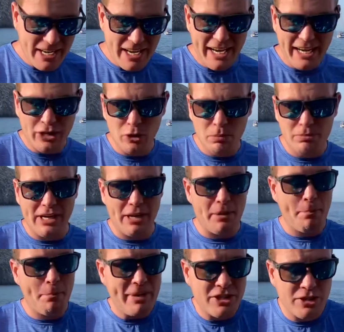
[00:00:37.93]
It comes out in
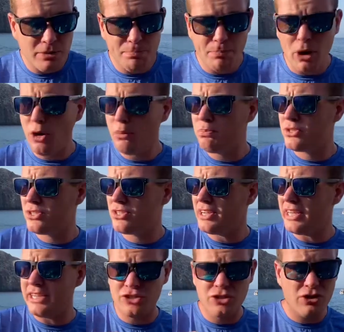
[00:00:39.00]
bits and bobs.
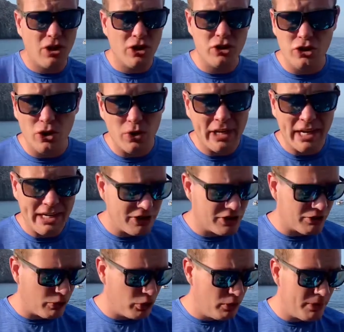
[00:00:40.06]
It starts all kinds of
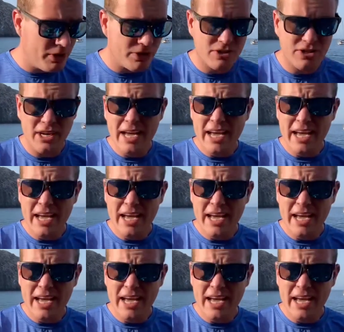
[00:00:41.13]
rumours.